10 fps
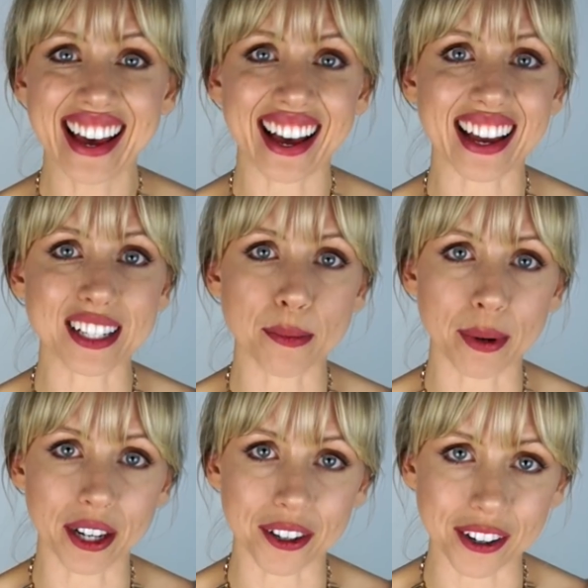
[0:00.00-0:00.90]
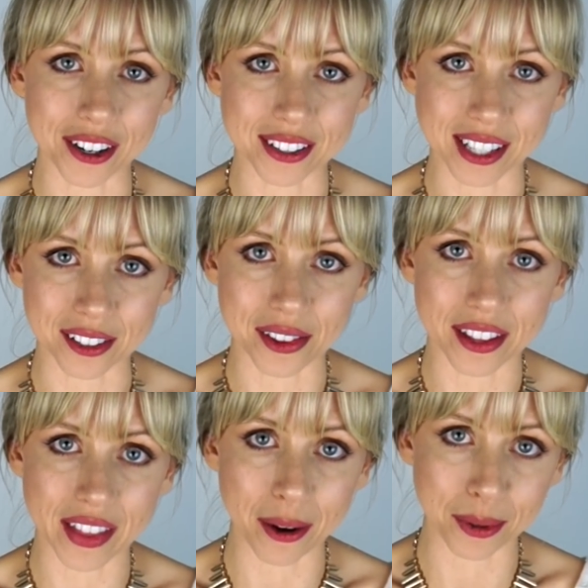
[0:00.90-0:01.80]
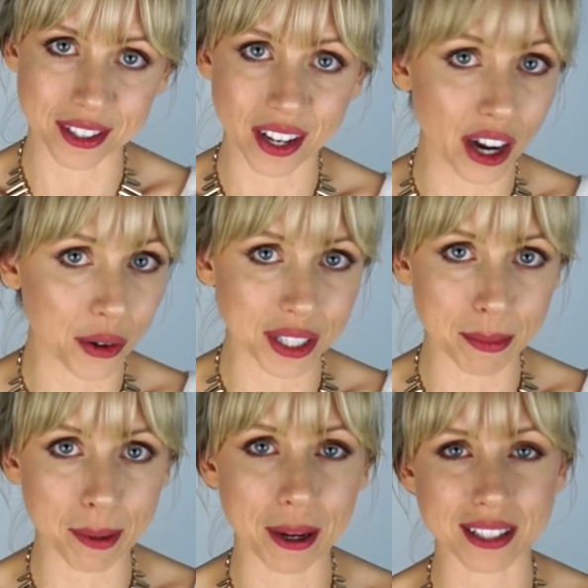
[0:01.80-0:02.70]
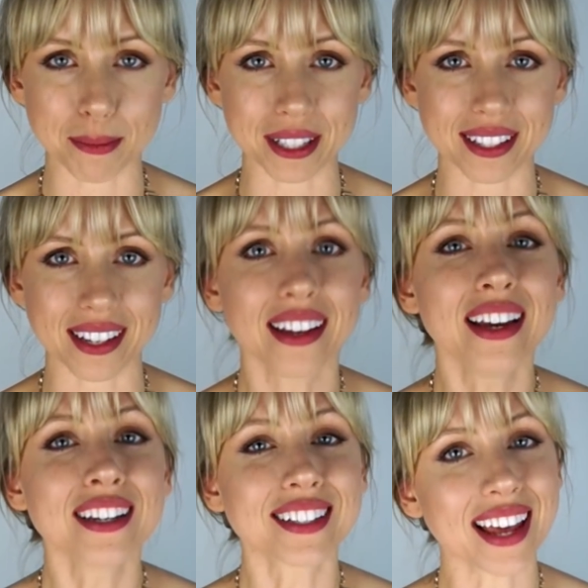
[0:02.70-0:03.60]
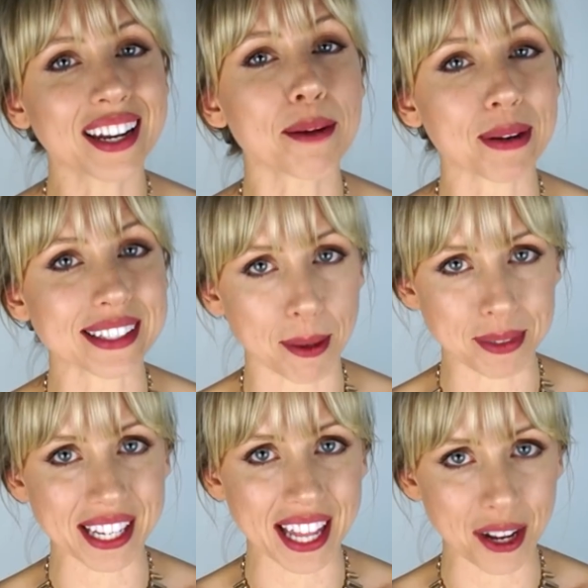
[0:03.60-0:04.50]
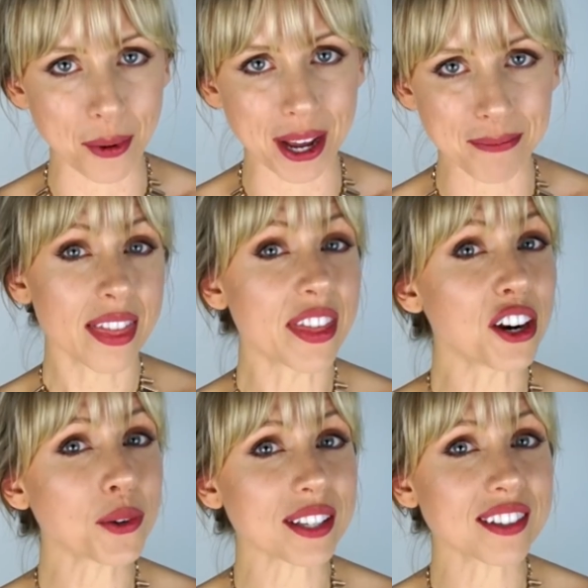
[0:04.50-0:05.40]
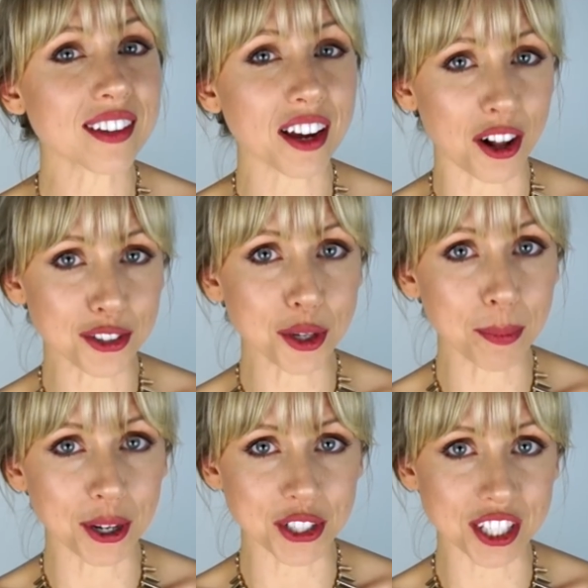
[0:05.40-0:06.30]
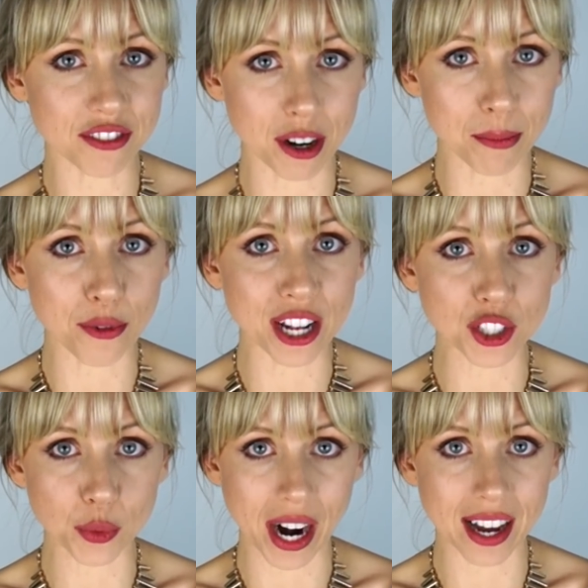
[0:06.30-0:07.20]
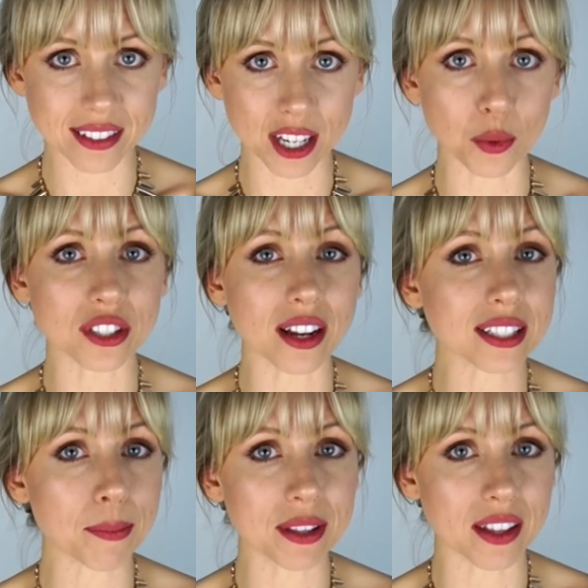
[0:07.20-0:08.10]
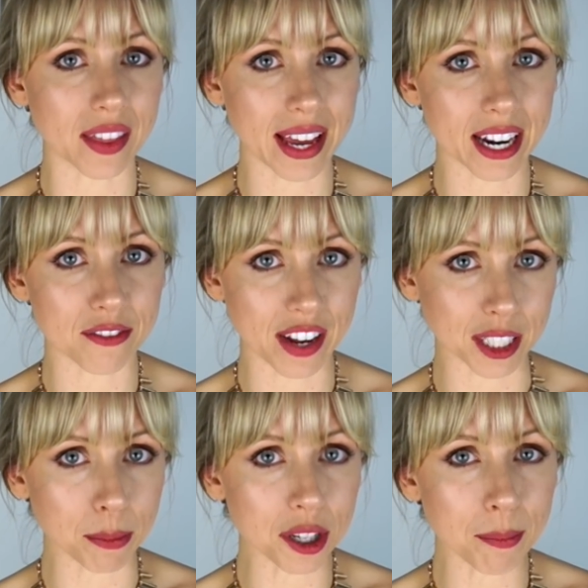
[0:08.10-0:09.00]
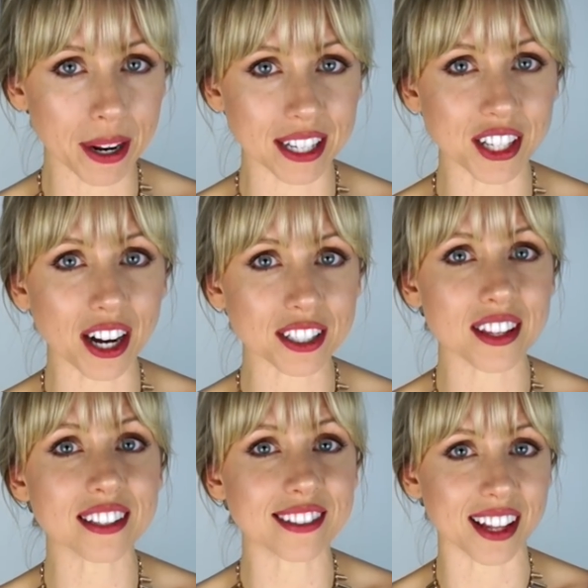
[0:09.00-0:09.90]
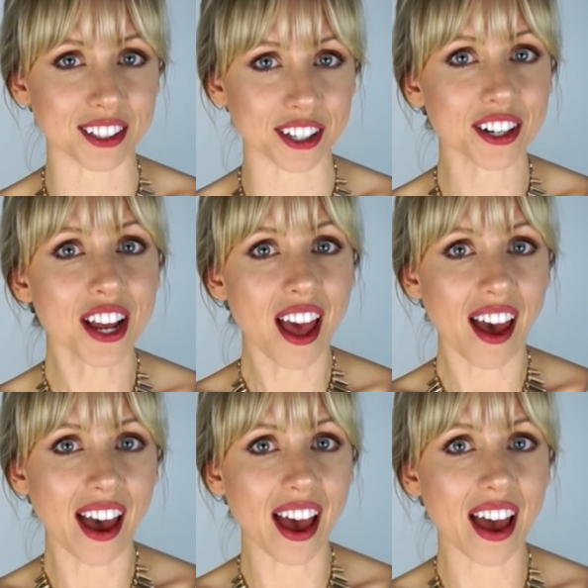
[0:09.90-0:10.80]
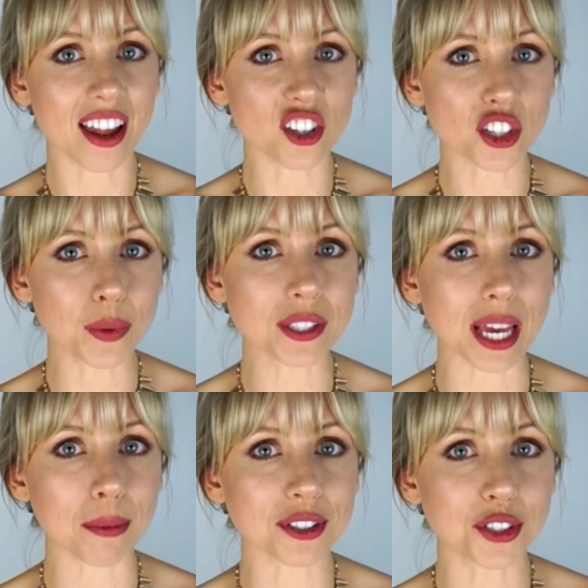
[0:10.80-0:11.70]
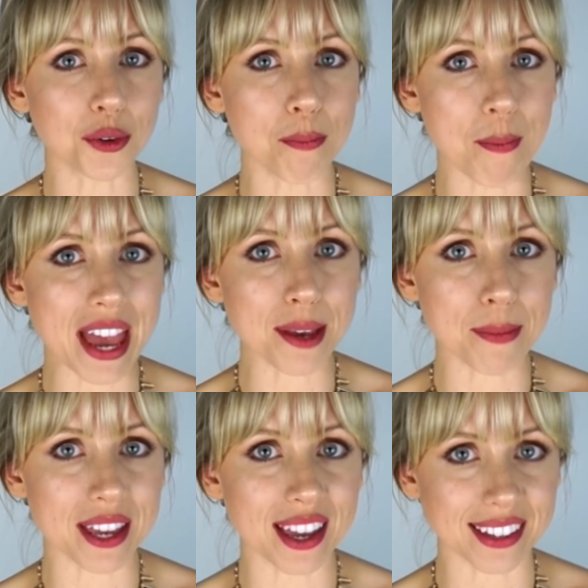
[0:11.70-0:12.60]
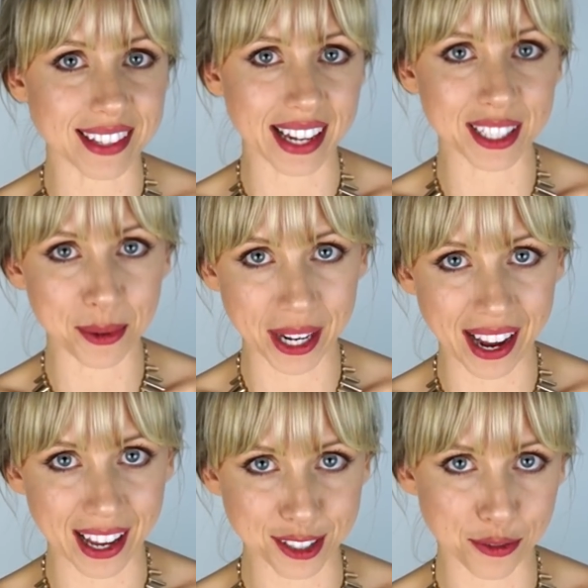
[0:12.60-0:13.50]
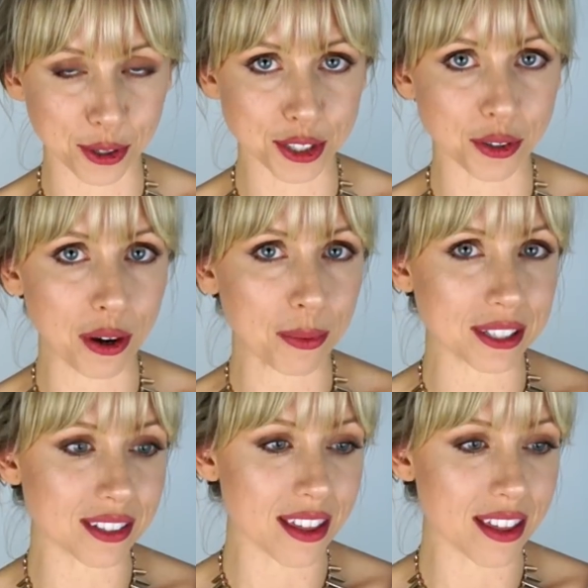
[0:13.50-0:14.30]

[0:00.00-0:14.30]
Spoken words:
I had to break her heart and tell her that that was not going to be a possibility. She ended up accepting anyway. Their dresses I also purchased from Ren's Rags, and it was not something that they had available, but I talked to the seller and she was able to make me exactly what I asked for. So it was